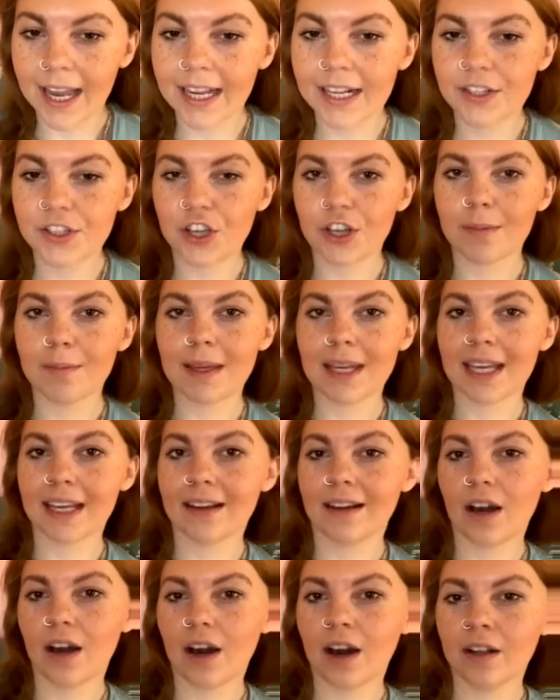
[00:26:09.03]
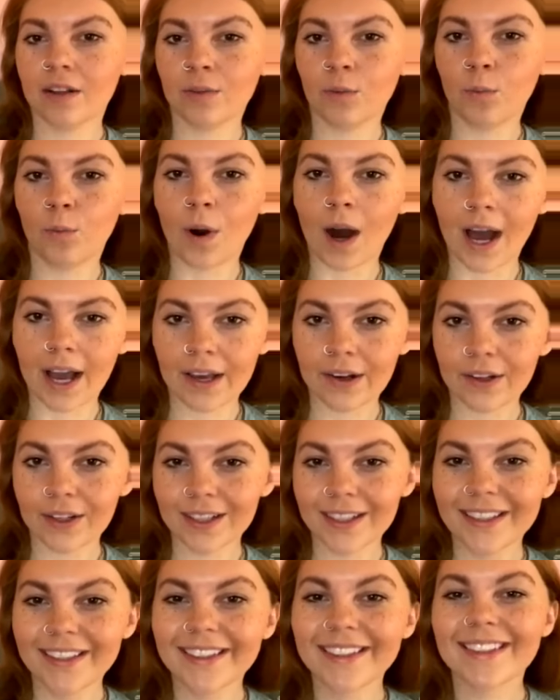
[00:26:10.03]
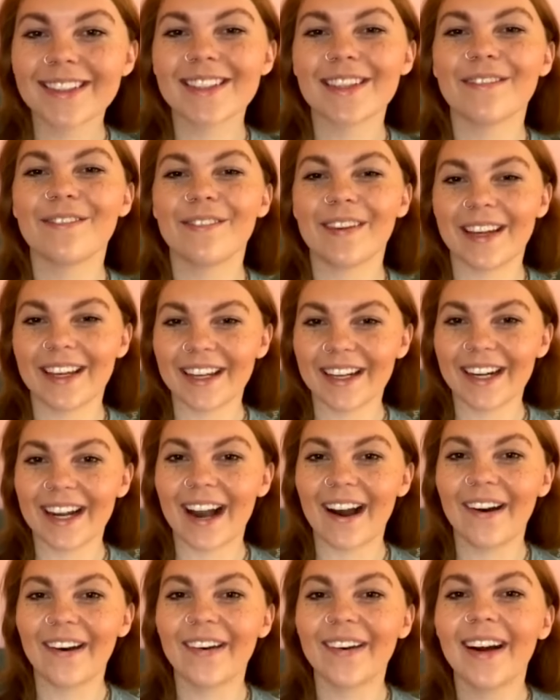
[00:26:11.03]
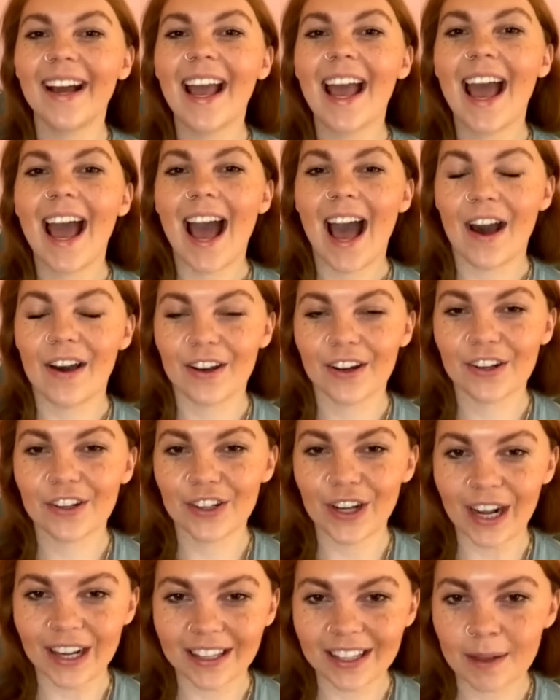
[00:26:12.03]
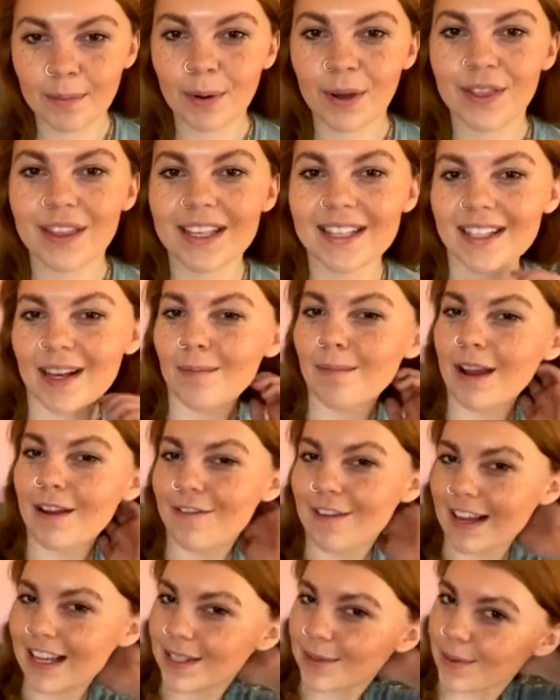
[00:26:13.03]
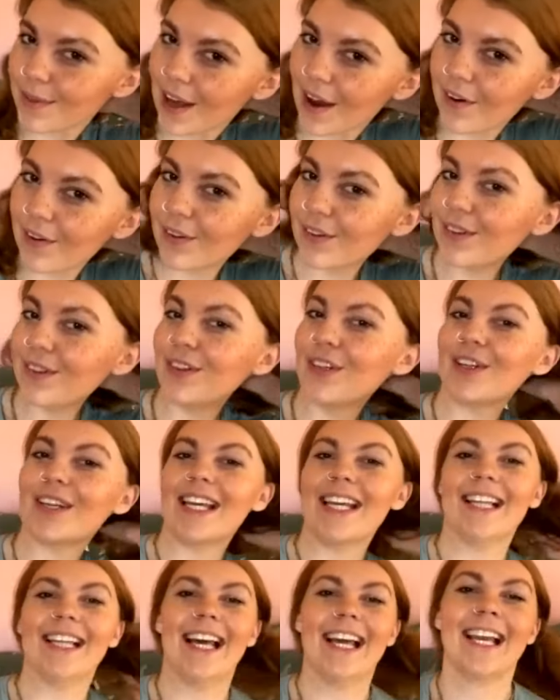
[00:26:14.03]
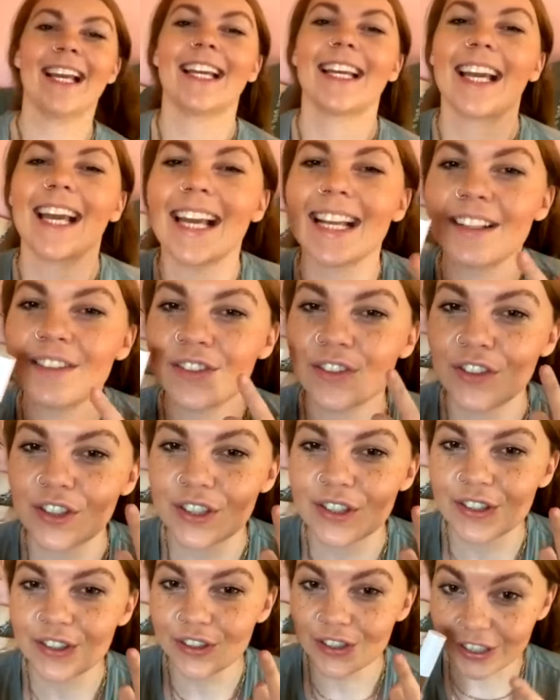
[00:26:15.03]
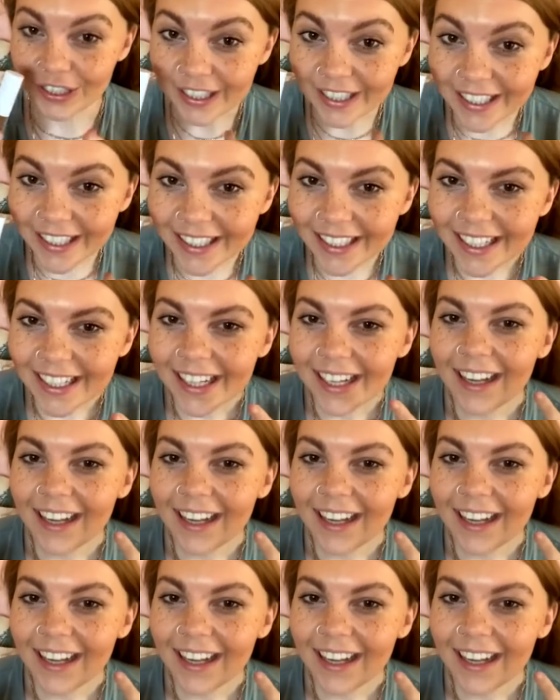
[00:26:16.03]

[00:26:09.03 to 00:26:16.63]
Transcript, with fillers: It took me a while to figure out how to correctly put these on my face without looking like it's just dirt.